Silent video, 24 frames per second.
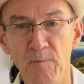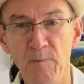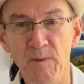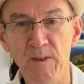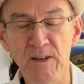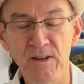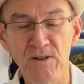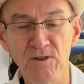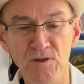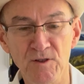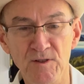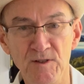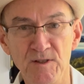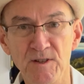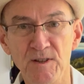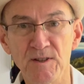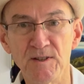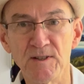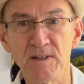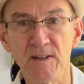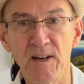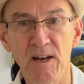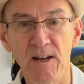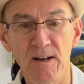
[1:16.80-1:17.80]
the engine's
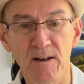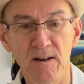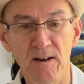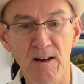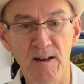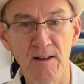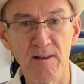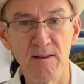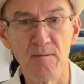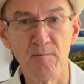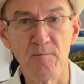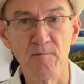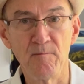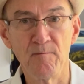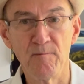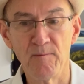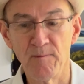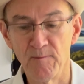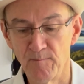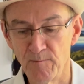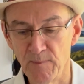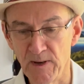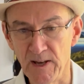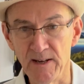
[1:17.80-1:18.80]
just cut and the
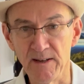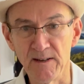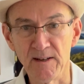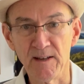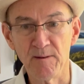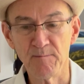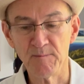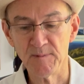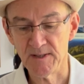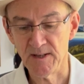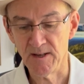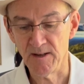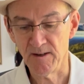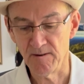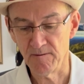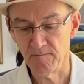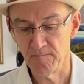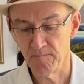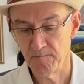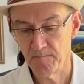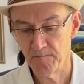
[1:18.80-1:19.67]
plane comes down.